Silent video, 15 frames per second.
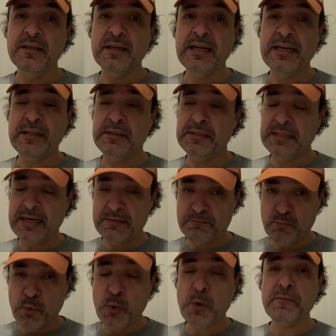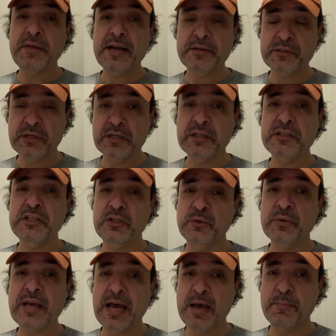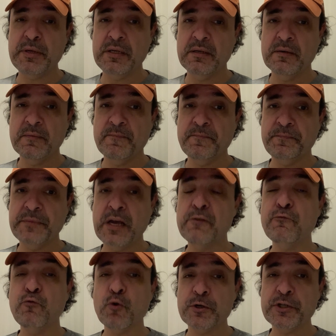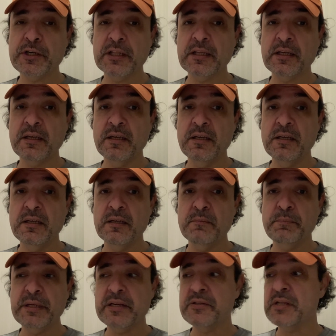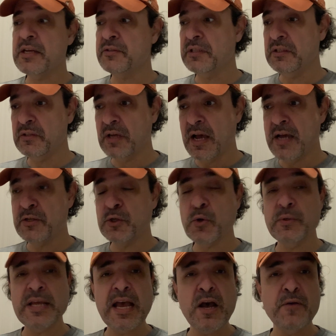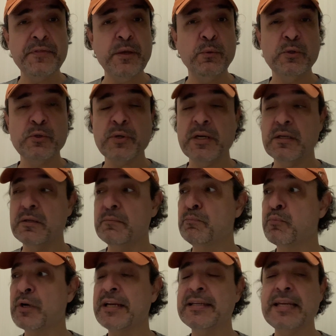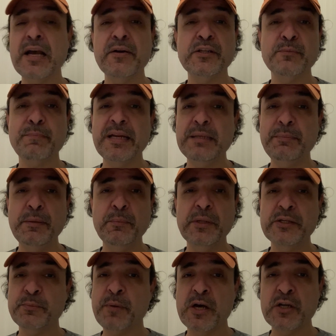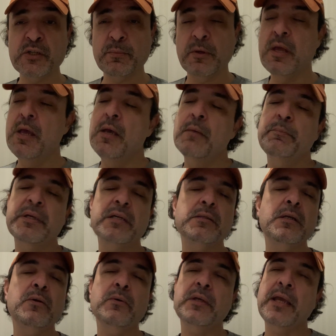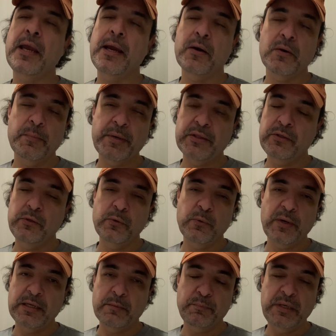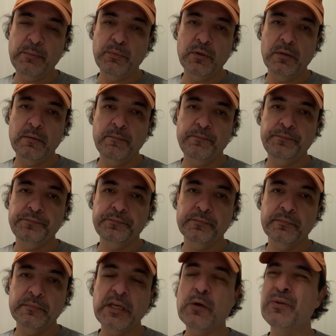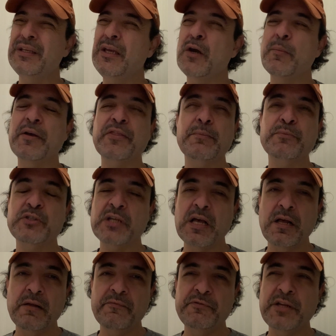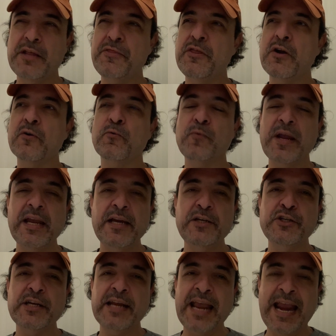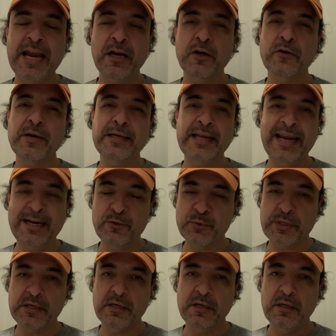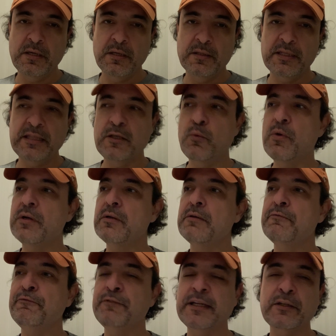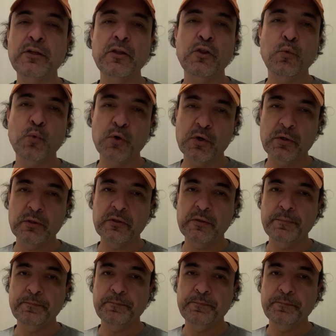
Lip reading: And I think that more of that is going to continue to happen, unfortunately. Because as these guys go down, they will try to bring down as many people as possible because they don't care about the Ukrainian people. They only care about themselves and their rage and anger and hatred that they want to inflict on the world.